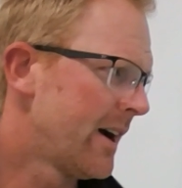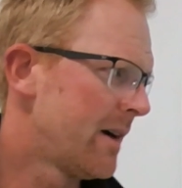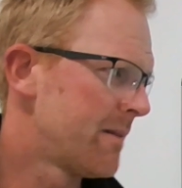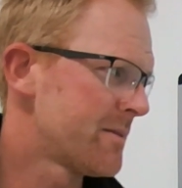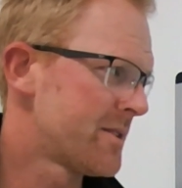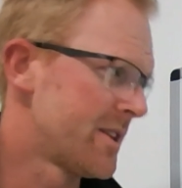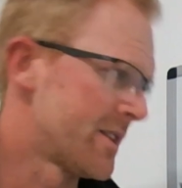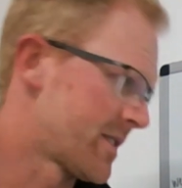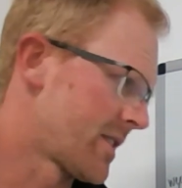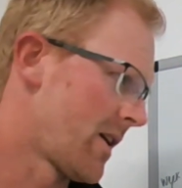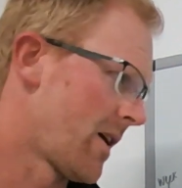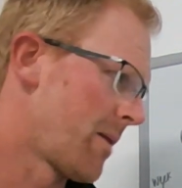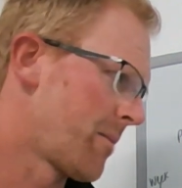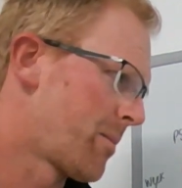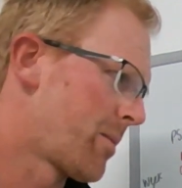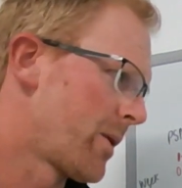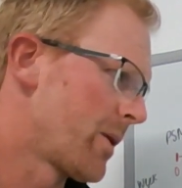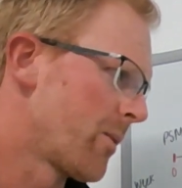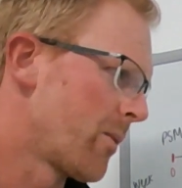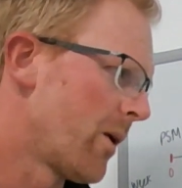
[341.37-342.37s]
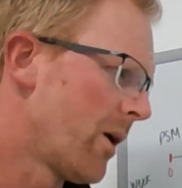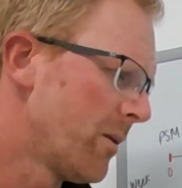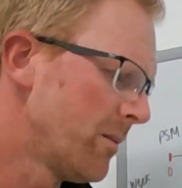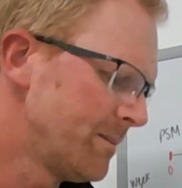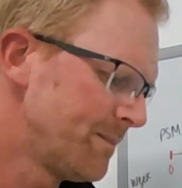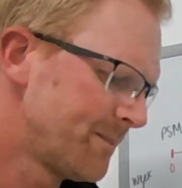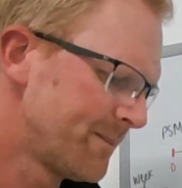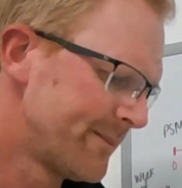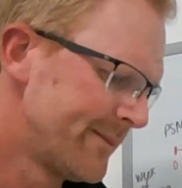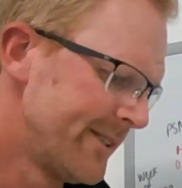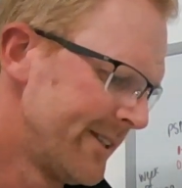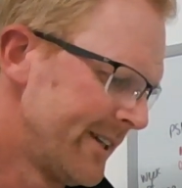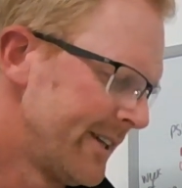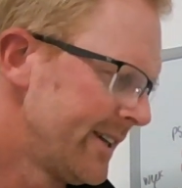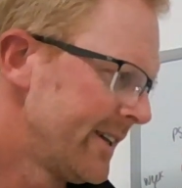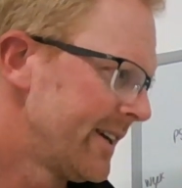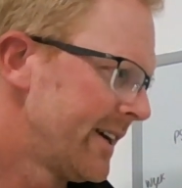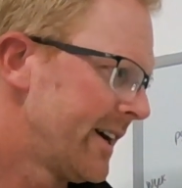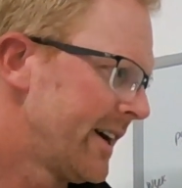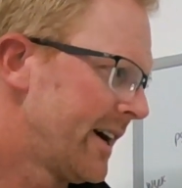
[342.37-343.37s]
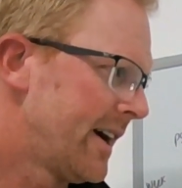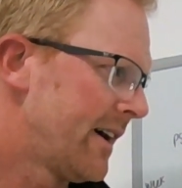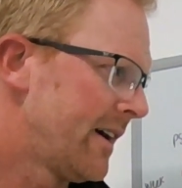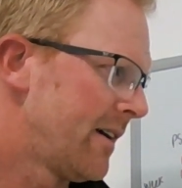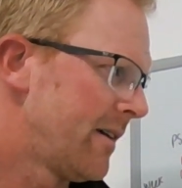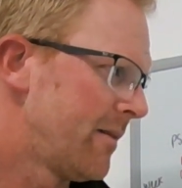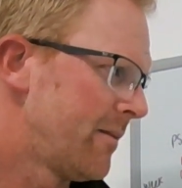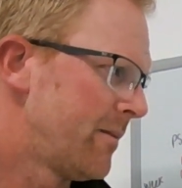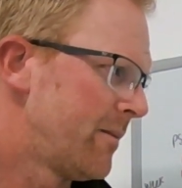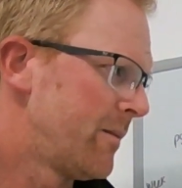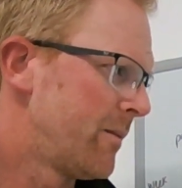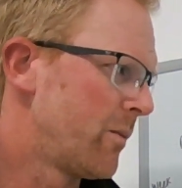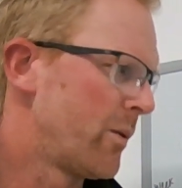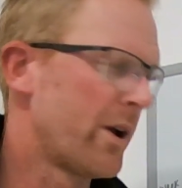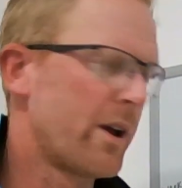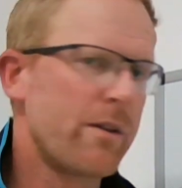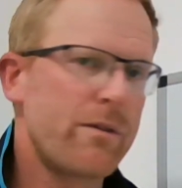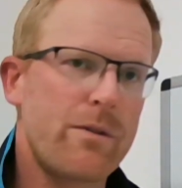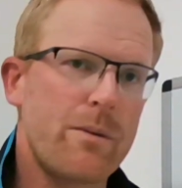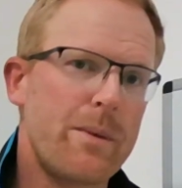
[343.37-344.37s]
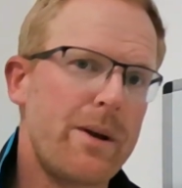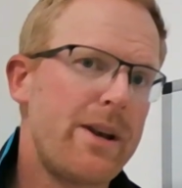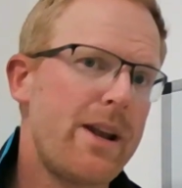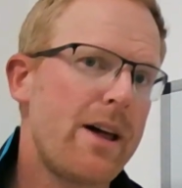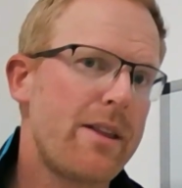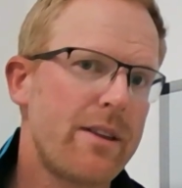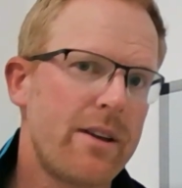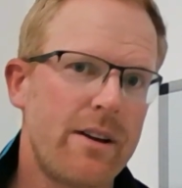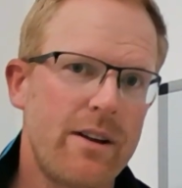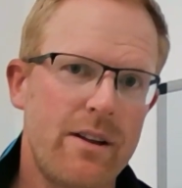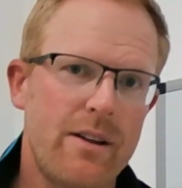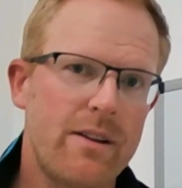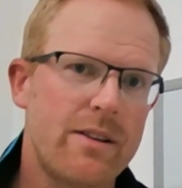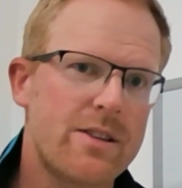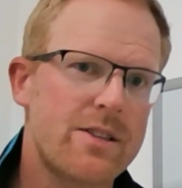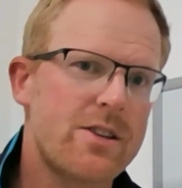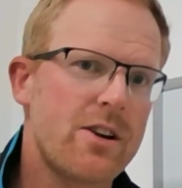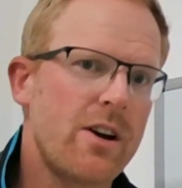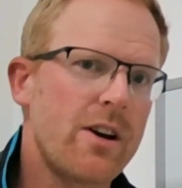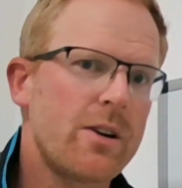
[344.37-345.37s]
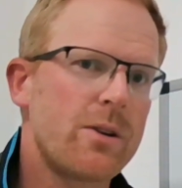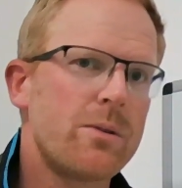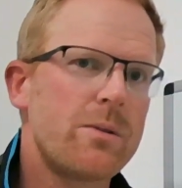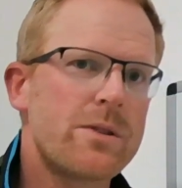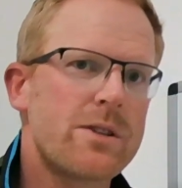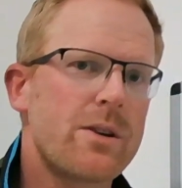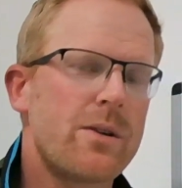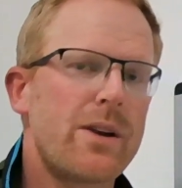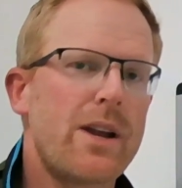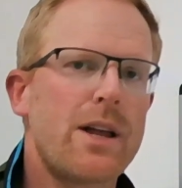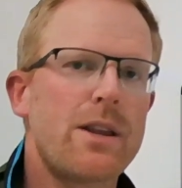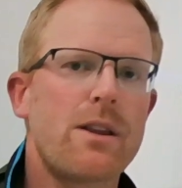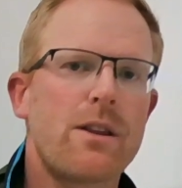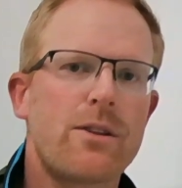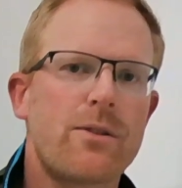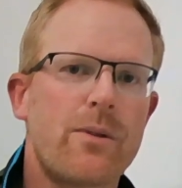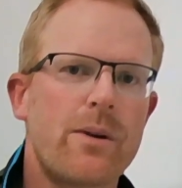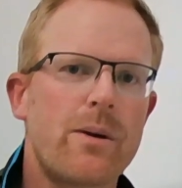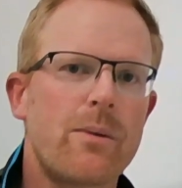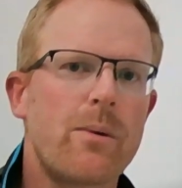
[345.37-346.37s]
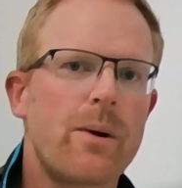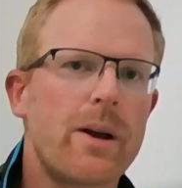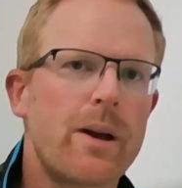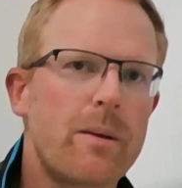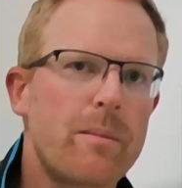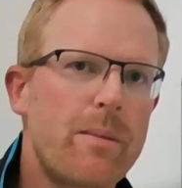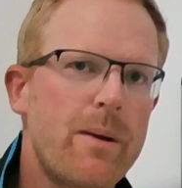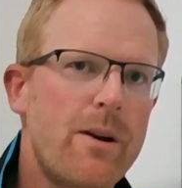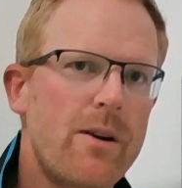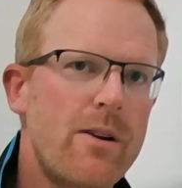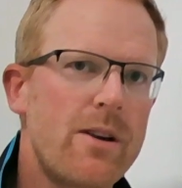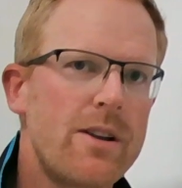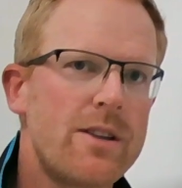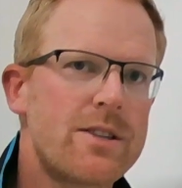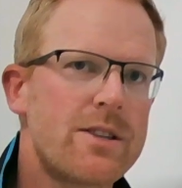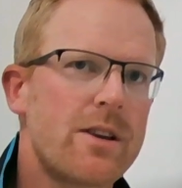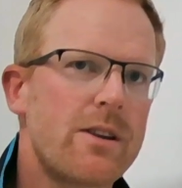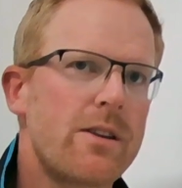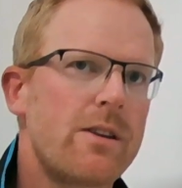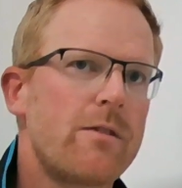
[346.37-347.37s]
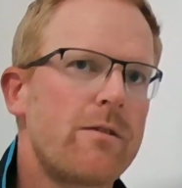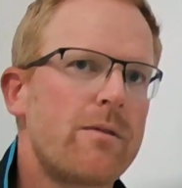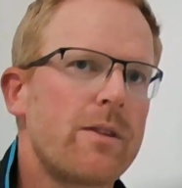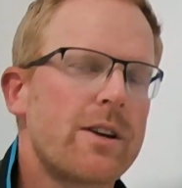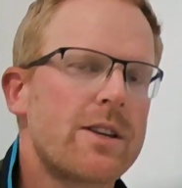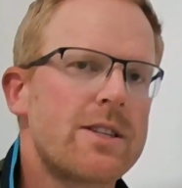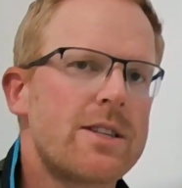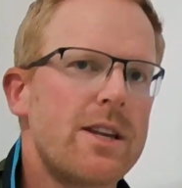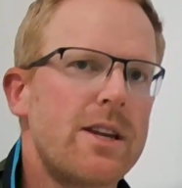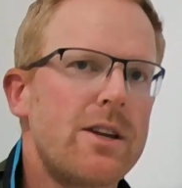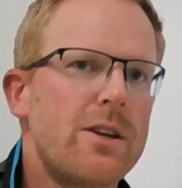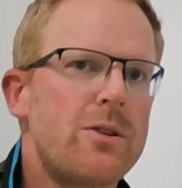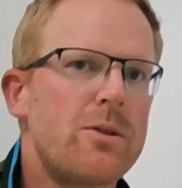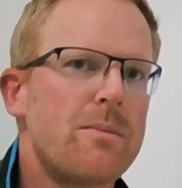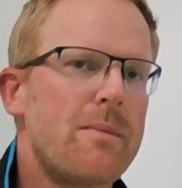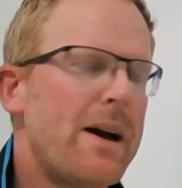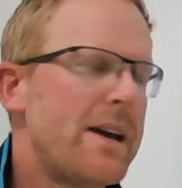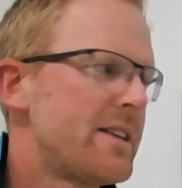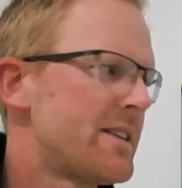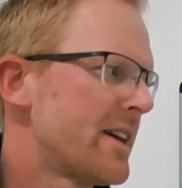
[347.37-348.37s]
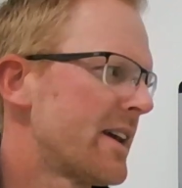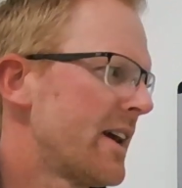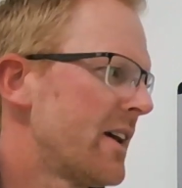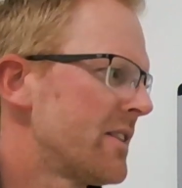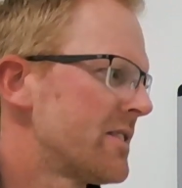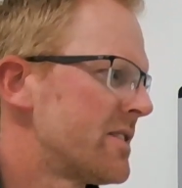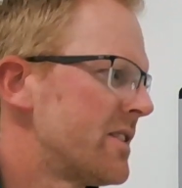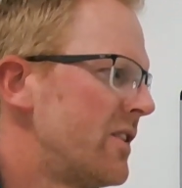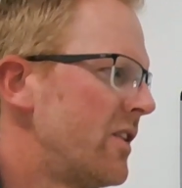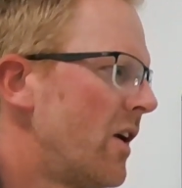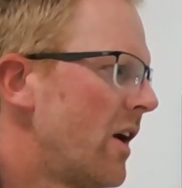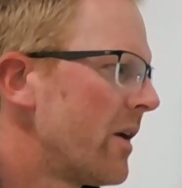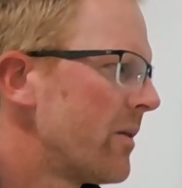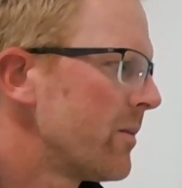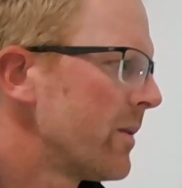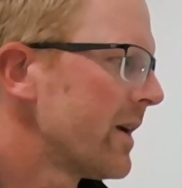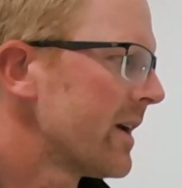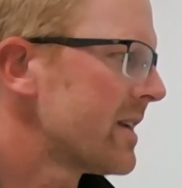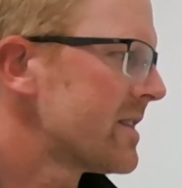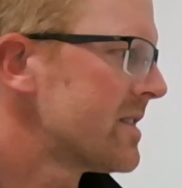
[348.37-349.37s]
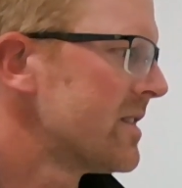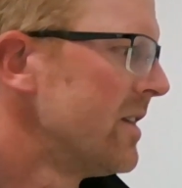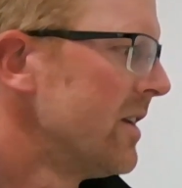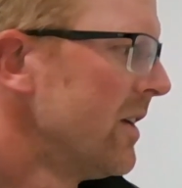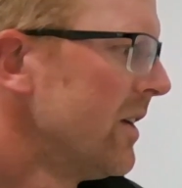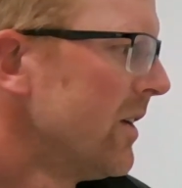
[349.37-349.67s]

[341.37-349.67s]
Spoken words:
So it's going pretty well. We give them another cycle, so another 3-week period. So you've extended your mating out to 9 weeks.